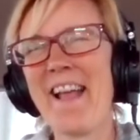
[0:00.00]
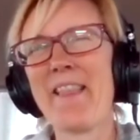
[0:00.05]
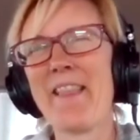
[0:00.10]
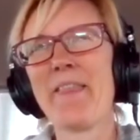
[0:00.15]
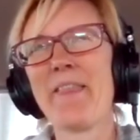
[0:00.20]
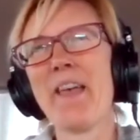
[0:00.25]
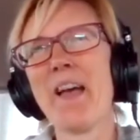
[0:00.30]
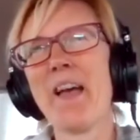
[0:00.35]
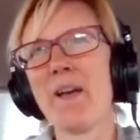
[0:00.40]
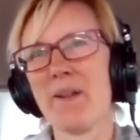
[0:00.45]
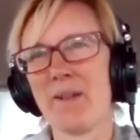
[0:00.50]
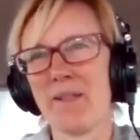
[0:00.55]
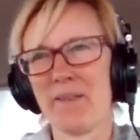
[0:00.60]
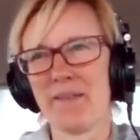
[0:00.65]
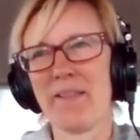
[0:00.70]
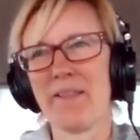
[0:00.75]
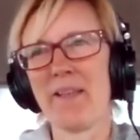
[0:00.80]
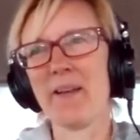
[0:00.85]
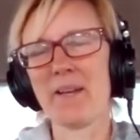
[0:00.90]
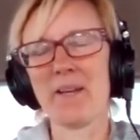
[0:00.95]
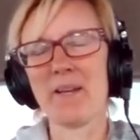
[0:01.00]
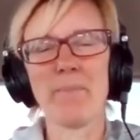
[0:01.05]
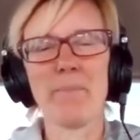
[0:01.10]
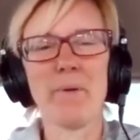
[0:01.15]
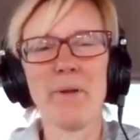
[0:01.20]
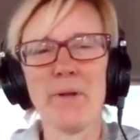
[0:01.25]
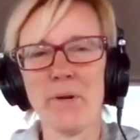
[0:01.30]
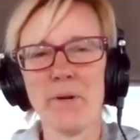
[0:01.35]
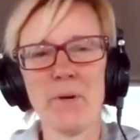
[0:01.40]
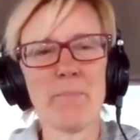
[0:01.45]
that can
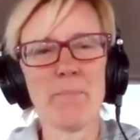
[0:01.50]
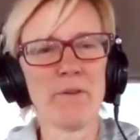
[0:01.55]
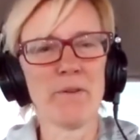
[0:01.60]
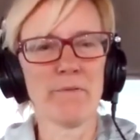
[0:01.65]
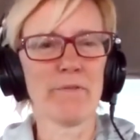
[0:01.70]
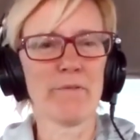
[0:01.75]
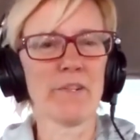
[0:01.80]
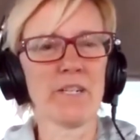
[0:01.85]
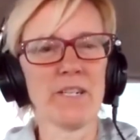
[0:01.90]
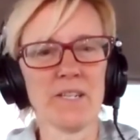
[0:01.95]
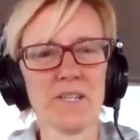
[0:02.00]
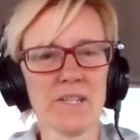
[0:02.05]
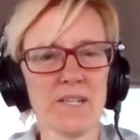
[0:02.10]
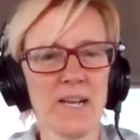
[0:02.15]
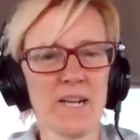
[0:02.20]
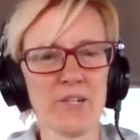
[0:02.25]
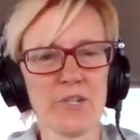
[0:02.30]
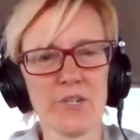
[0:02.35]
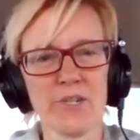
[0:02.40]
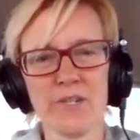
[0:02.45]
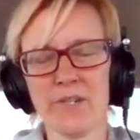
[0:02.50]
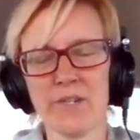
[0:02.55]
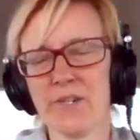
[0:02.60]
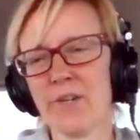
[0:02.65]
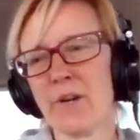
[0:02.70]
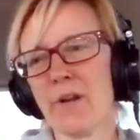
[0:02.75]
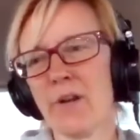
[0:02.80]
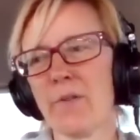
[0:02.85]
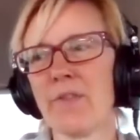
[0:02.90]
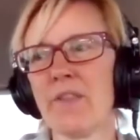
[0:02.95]
be open for discussion.
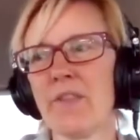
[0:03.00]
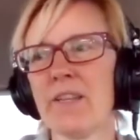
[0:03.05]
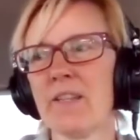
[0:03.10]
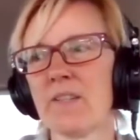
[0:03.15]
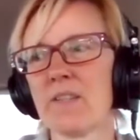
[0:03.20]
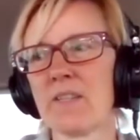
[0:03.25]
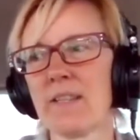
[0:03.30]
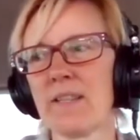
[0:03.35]
You know, things